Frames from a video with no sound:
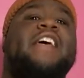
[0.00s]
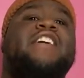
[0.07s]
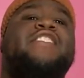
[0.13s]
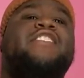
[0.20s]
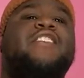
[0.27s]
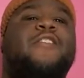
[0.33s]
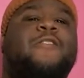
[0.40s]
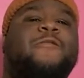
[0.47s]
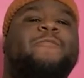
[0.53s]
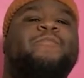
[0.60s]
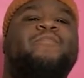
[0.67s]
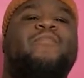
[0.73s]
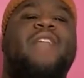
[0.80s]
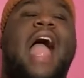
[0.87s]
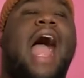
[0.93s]
So
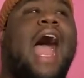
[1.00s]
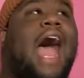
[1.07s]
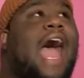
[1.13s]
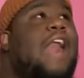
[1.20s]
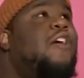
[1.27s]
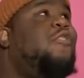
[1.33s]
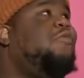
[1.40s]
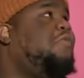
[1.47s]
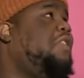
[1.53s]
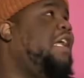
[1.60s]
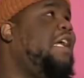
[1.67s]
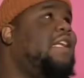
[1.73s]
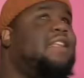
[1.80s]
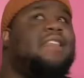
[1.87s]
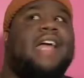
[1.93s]
I don't
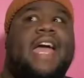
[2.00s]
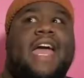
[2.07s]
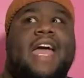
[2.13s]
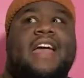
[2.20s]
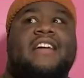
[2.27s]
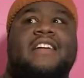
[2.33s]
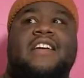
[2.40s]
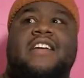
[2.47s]
think that